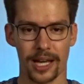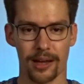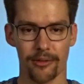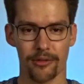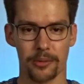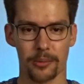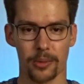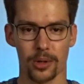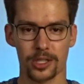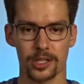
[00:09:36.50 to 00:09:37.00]

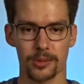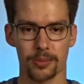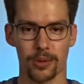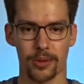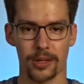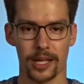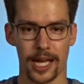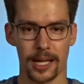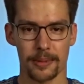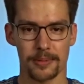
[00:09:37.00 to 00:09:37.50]
having
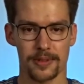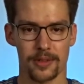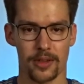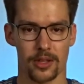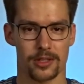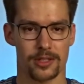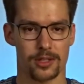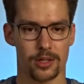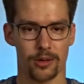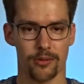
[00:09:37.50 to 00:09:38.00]
multiple apps
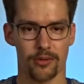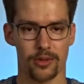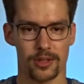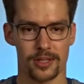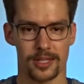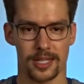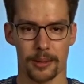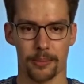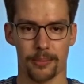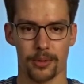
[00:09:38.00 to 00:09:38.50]
that serve the
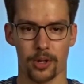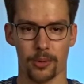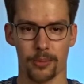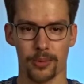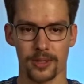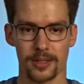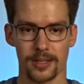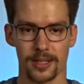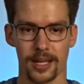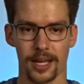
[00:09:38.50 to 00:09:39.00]
same
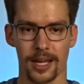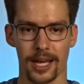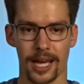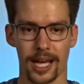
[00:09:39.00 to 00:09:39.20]
purpose